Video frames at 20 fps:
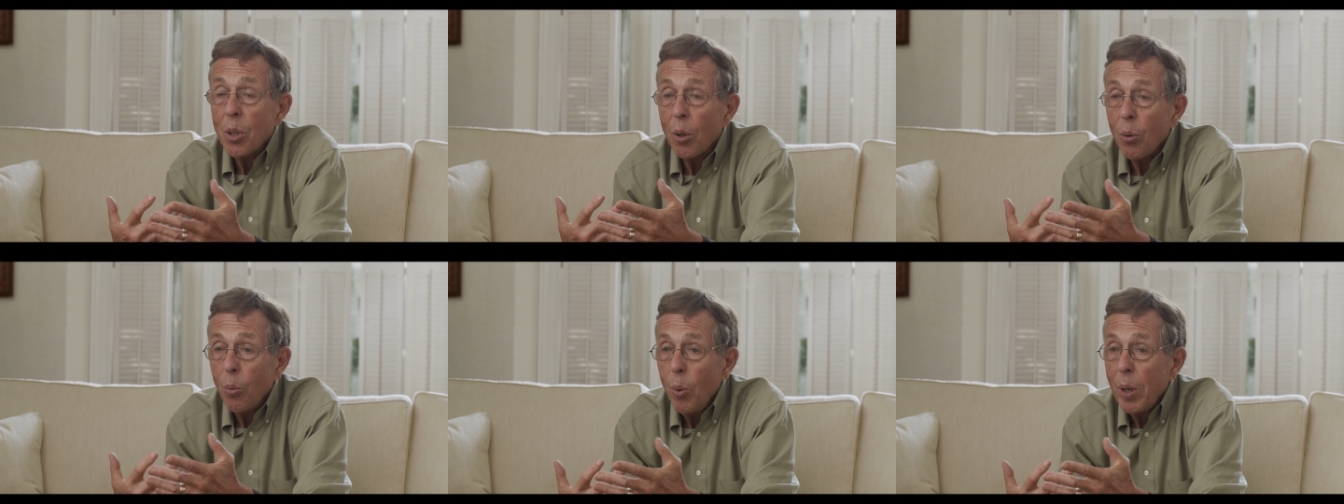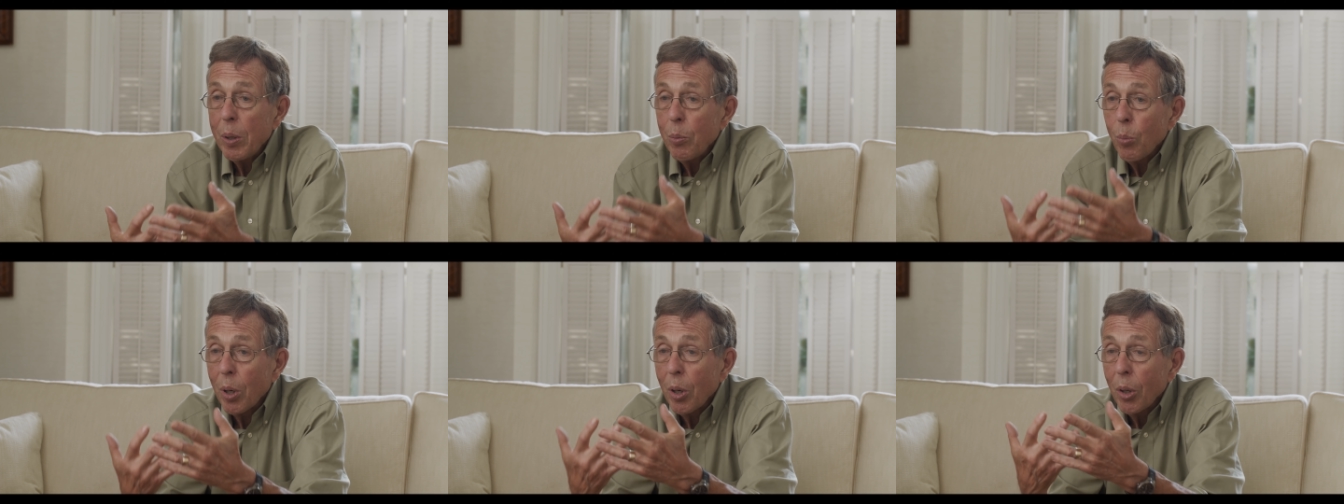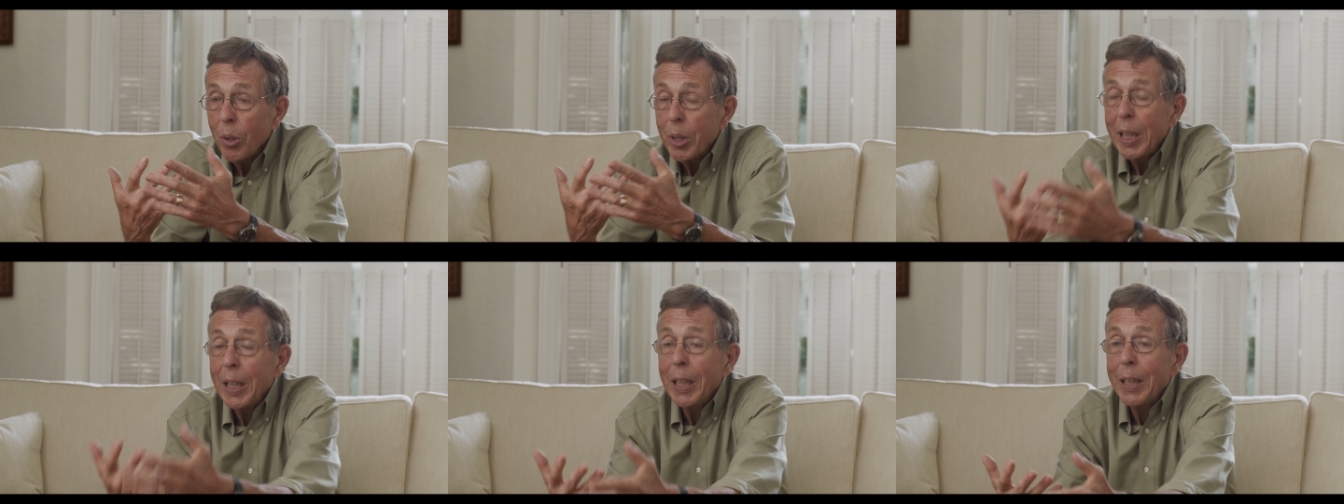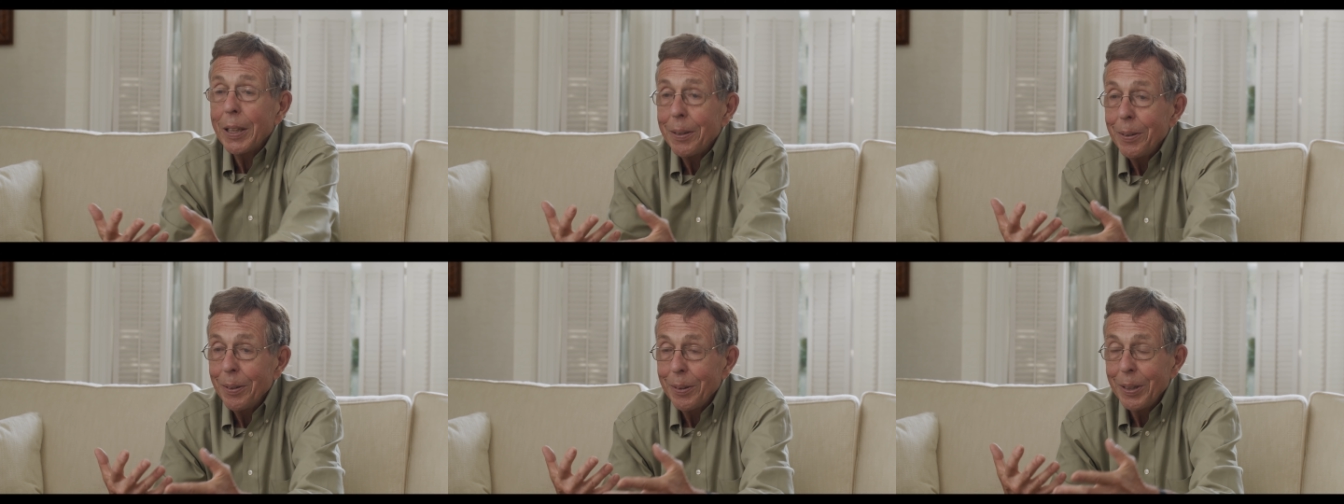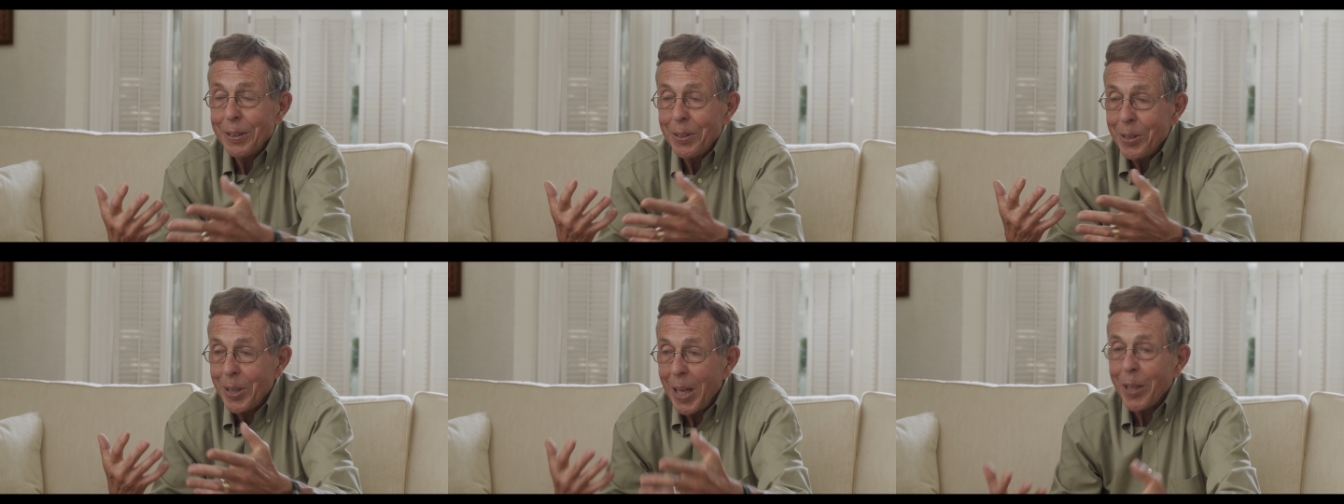So when we're looking
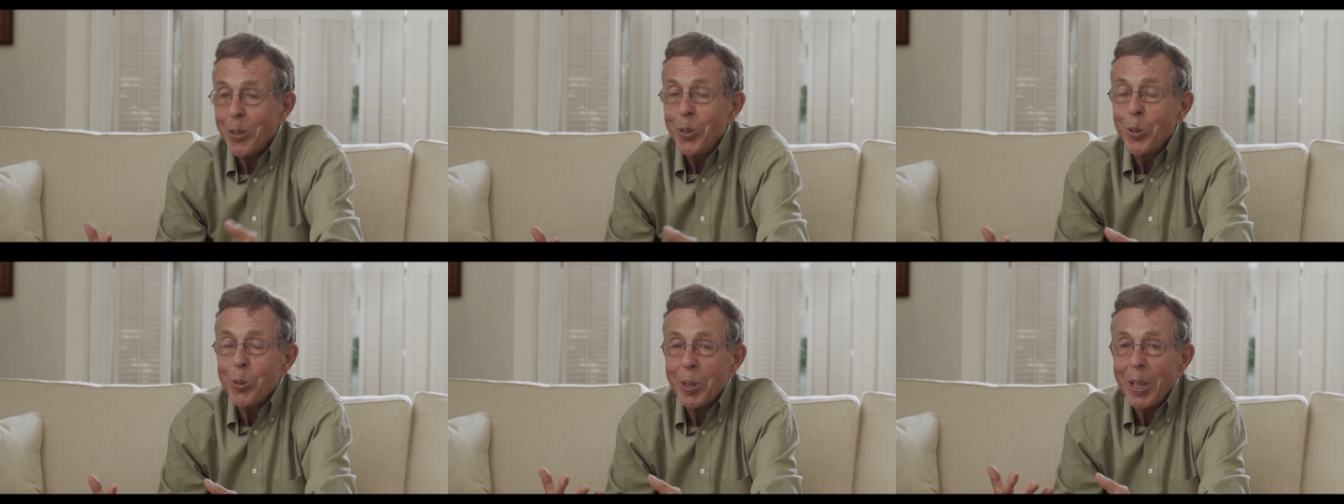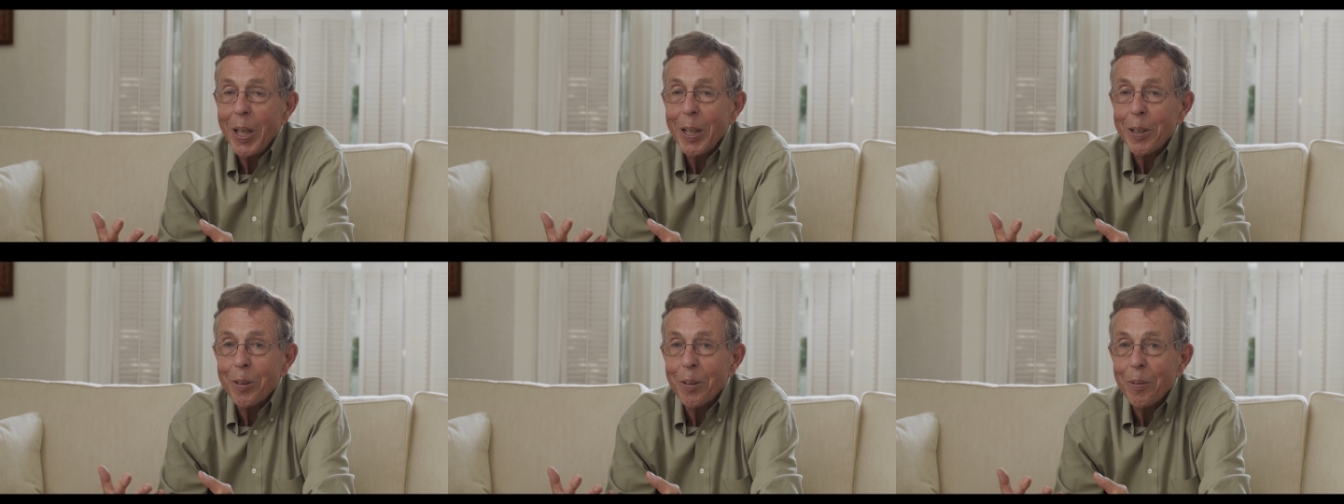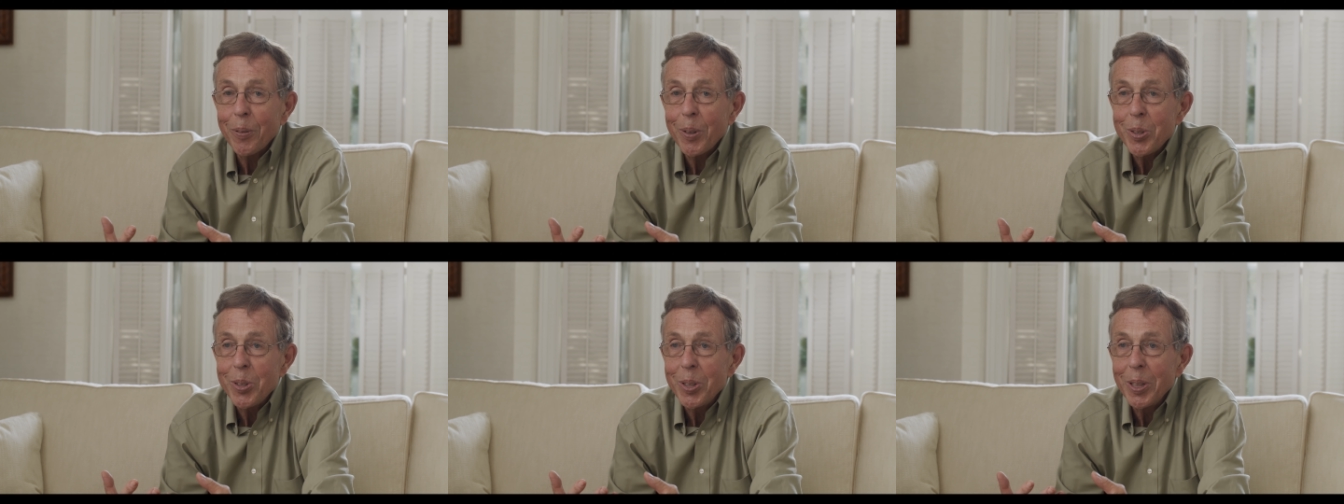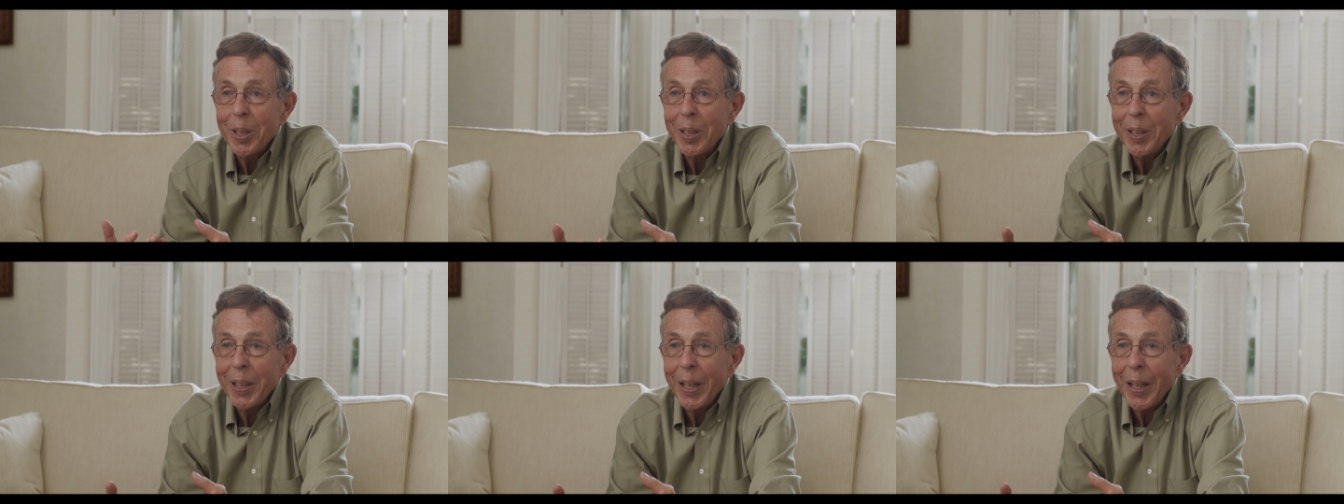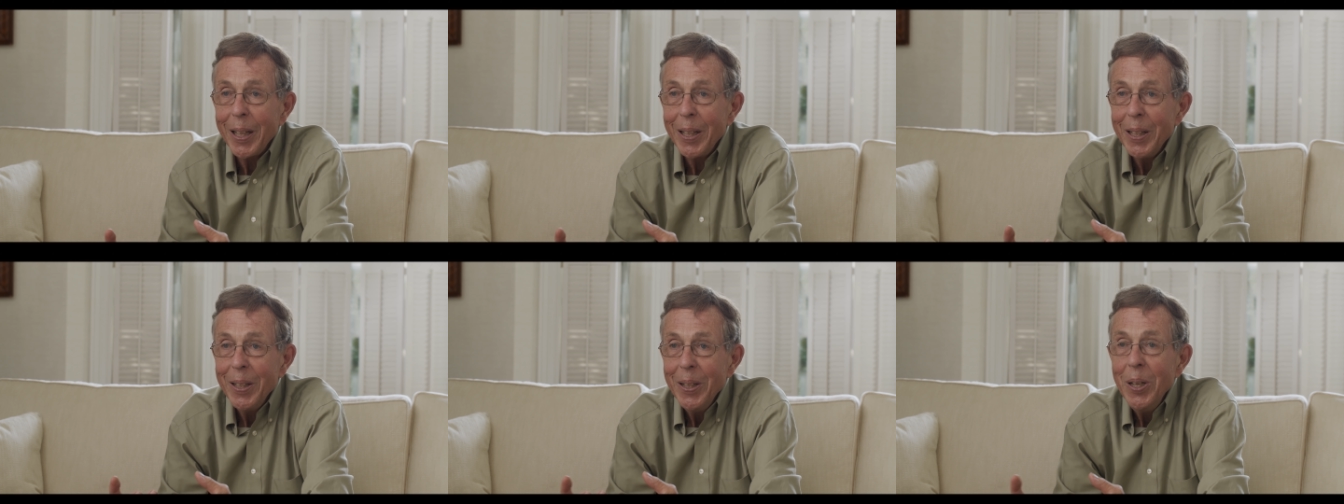at the statues controversy
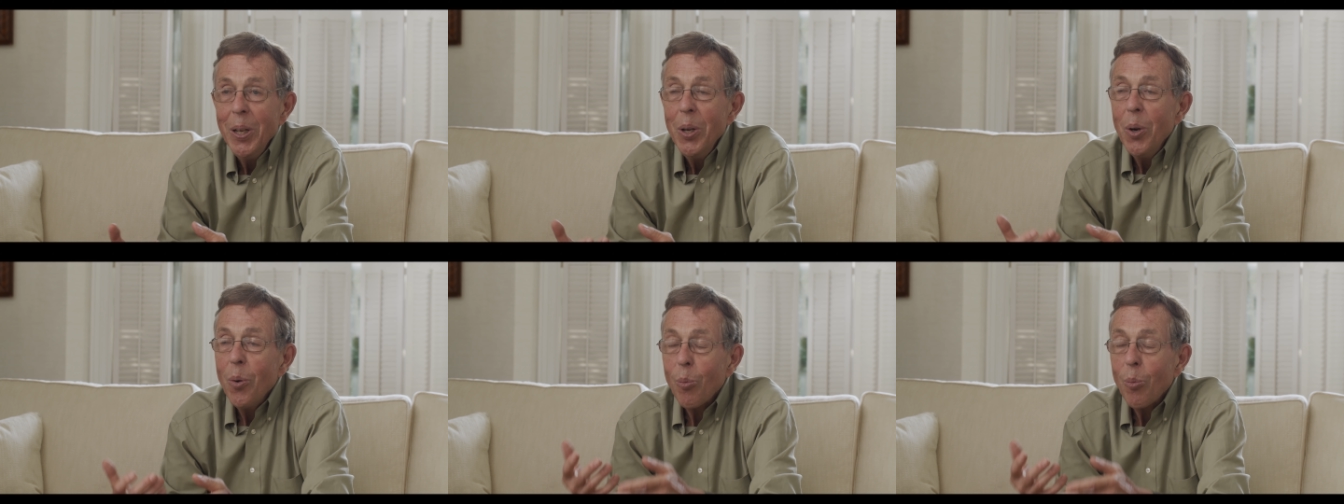today,